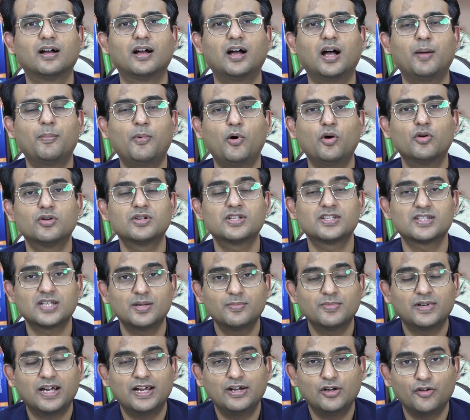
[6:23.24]
about
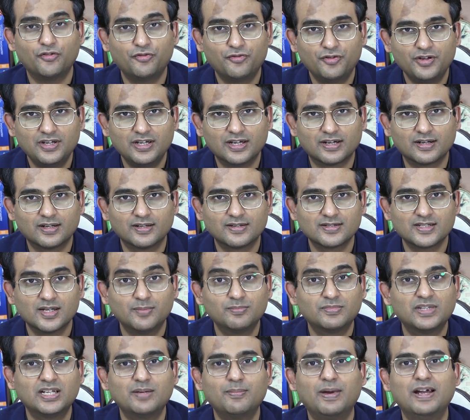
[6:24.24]
some kind of fear.
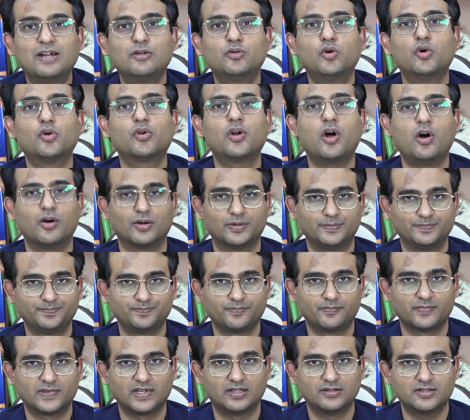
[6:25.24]
Something might go wrong.
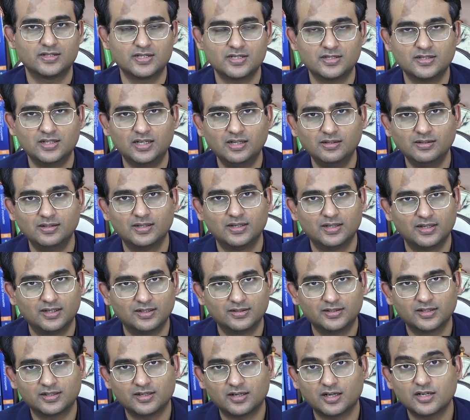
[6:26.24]
This is
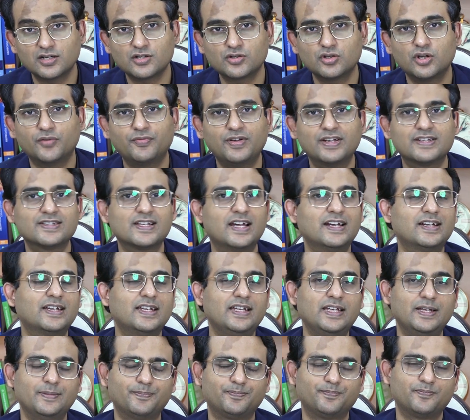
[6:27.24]
the crux of
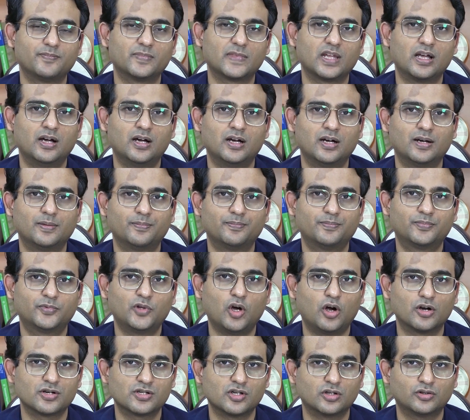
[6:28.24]
anxiety
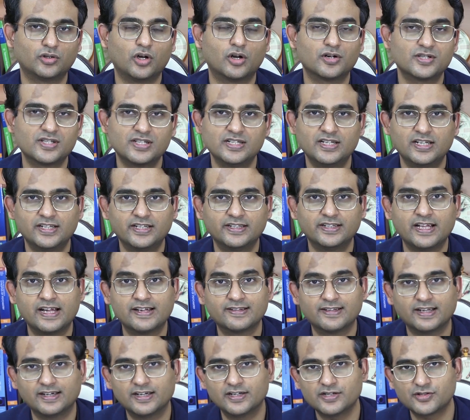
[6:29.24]
thoughts or thoughts seen in the
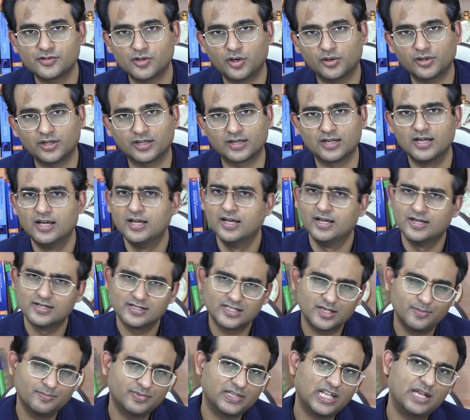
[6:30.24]
anxiety disorder.
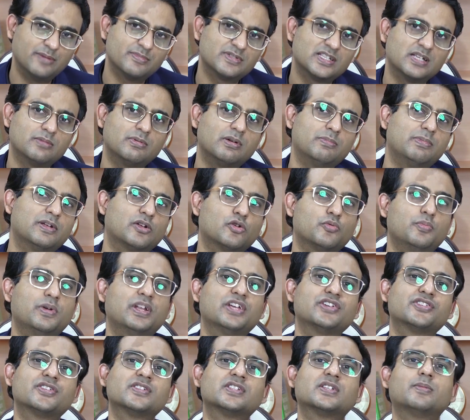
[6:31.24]
Sometimes there may be
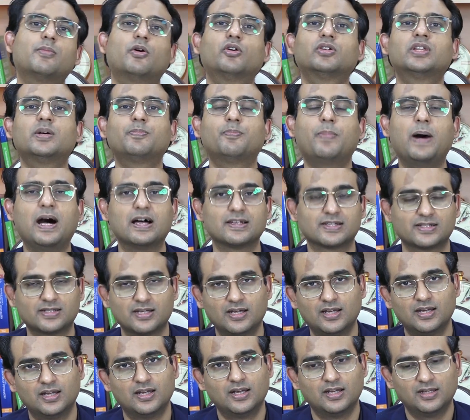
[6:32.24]
ruminations about the past.
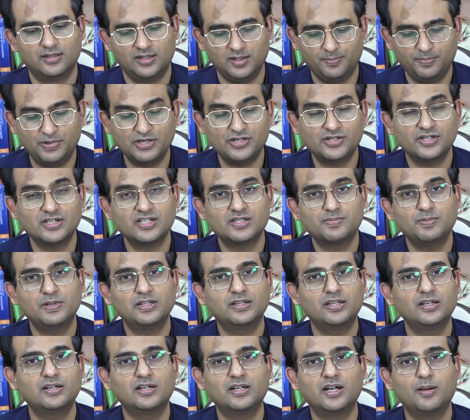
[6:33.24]
The patients may
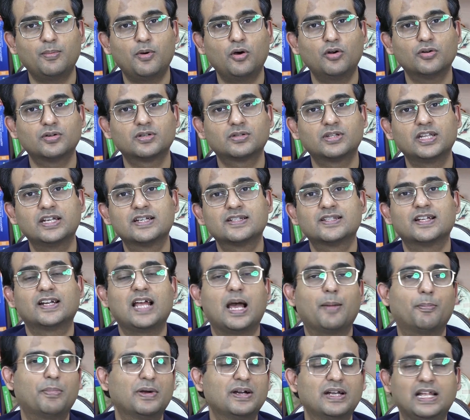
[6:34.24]
think about things that
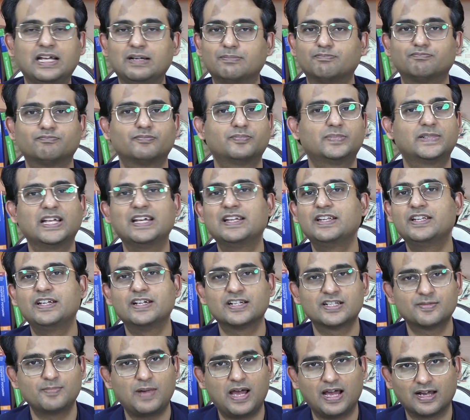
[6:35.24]
happened like 10
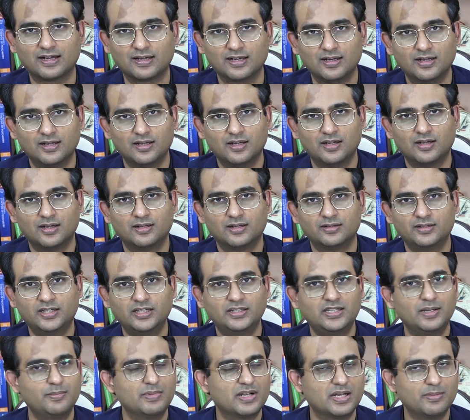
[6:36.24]
years back. They
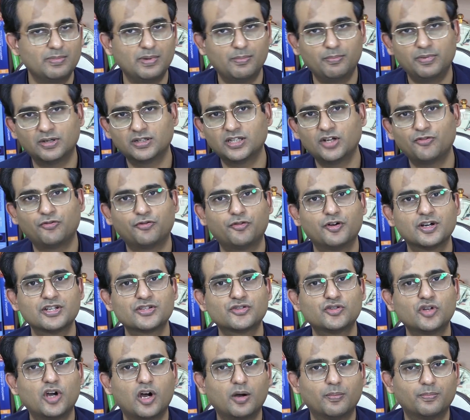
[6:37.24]
may remember their
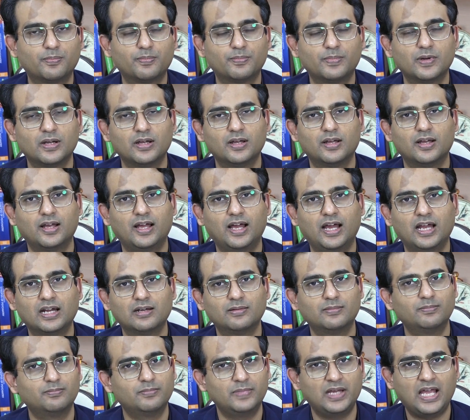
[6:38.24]
first job
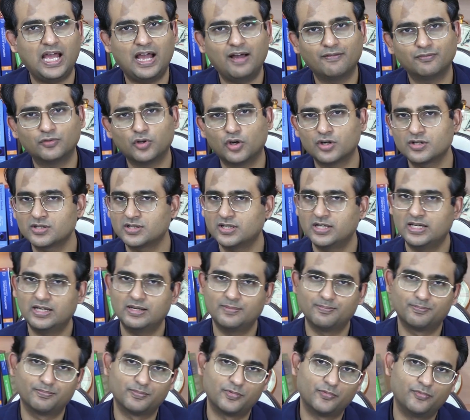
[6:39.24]
and may have thoughts
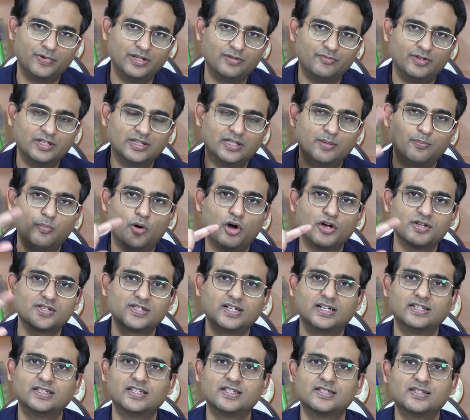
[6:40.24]
ki, when the boss
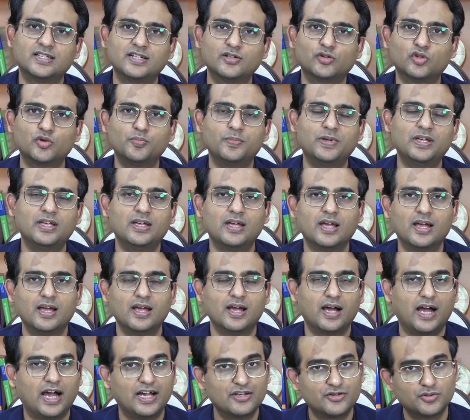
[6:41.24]
said this thing to me,
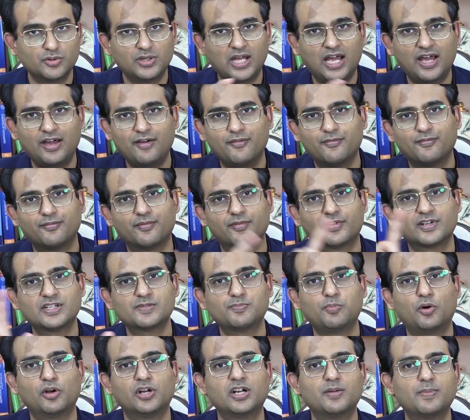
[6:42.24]
I should have
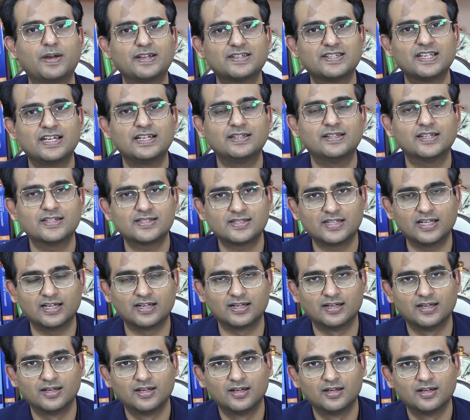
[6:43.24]
responded by saying this
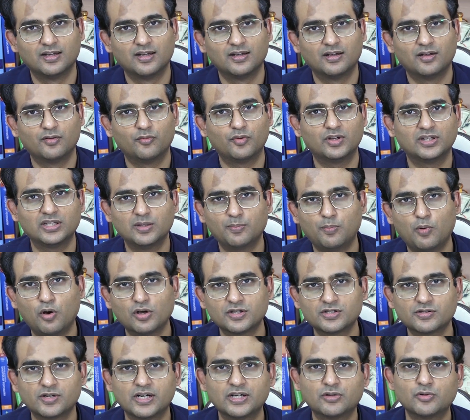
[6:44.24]
thing. When the
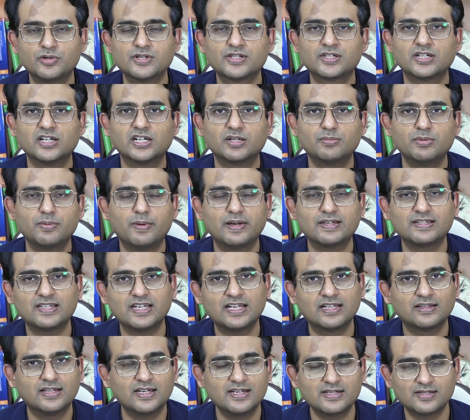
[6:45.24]
boss tried to insult me by
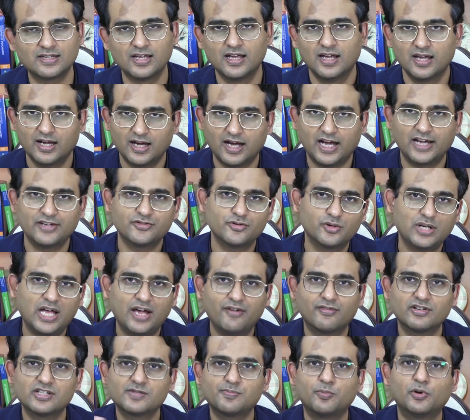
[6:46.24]
saying this, I should
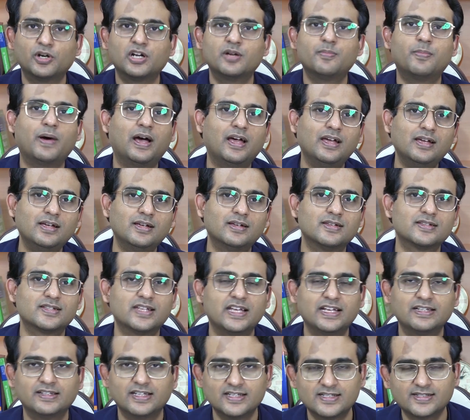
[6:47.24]
have responded by
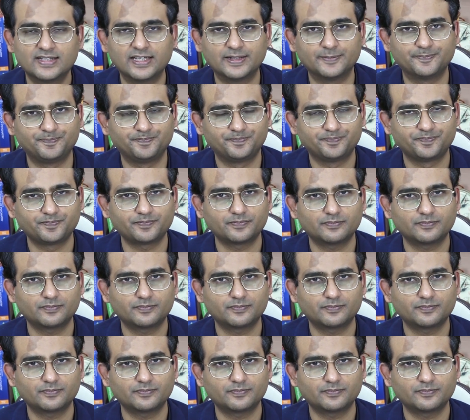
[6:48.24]
saying this thing.